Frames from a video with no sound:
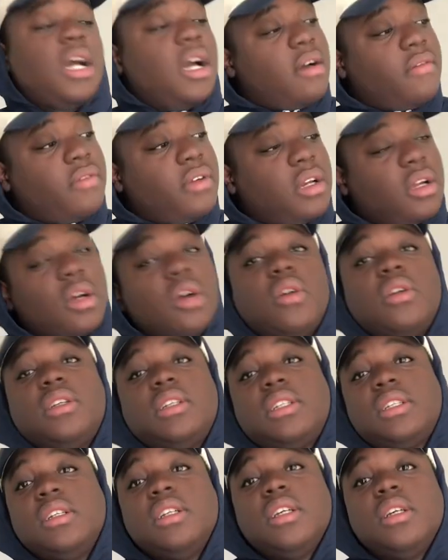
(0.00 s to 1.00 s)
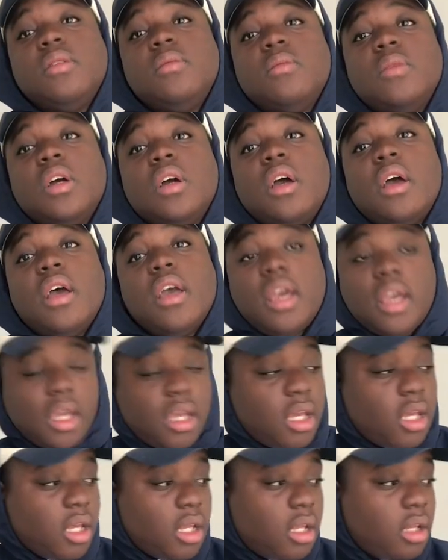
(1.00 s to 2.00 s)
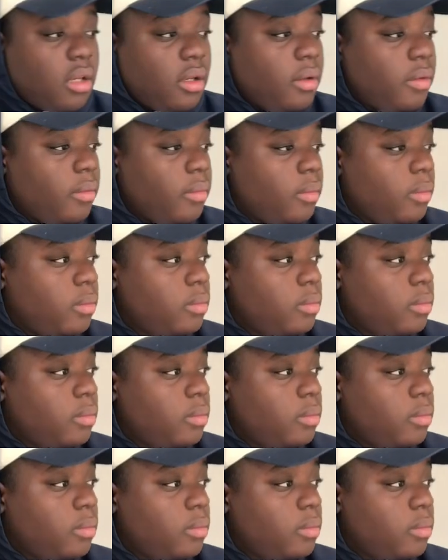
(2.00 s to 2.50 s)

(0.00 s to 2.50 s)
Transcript: I'm gonna go to sleep and